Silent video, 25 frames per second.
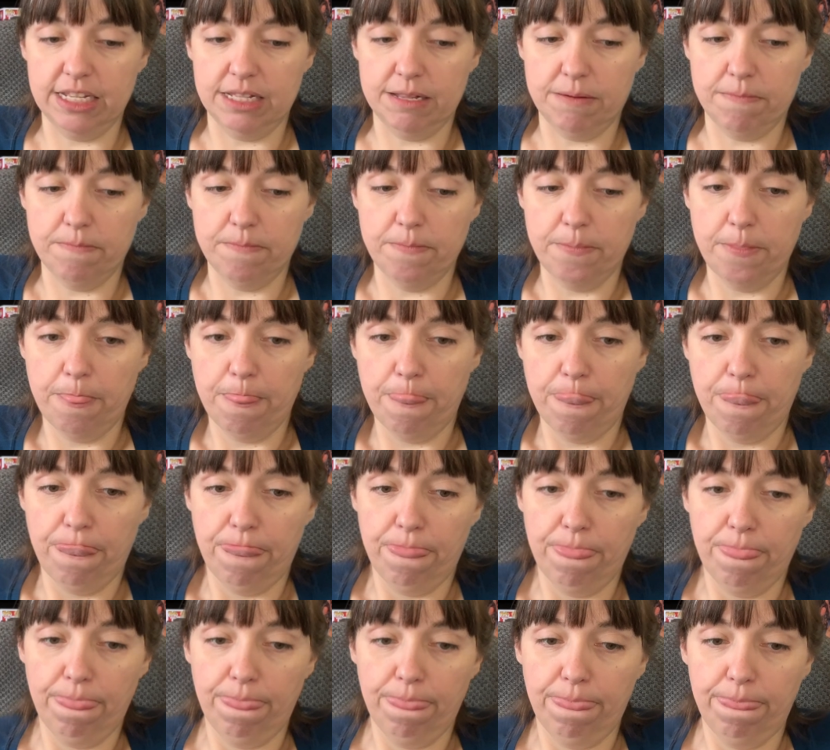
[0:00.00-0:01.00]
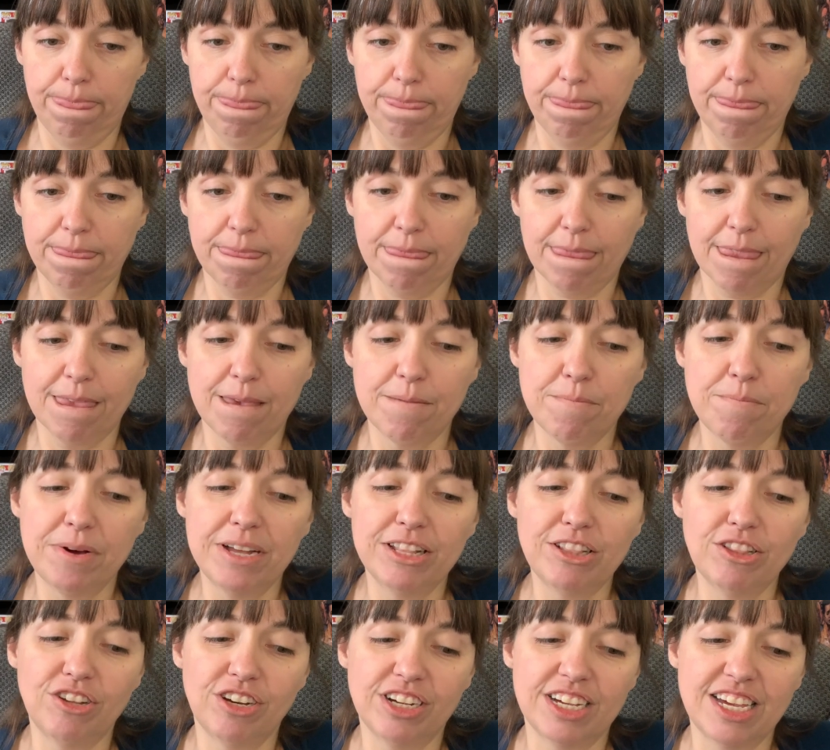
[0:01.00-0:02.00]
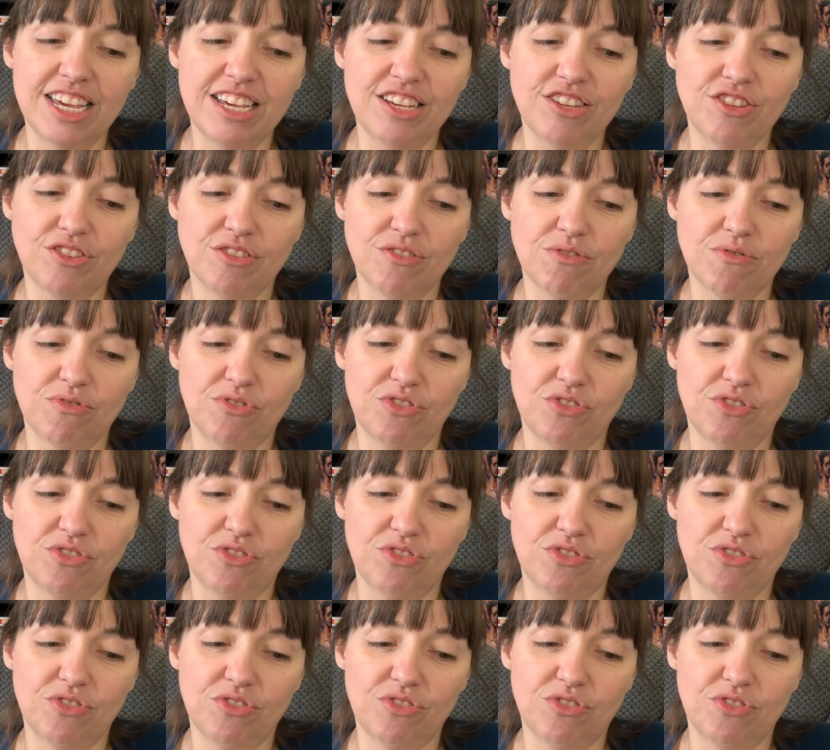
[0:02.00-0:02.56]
him. But look, he's so, he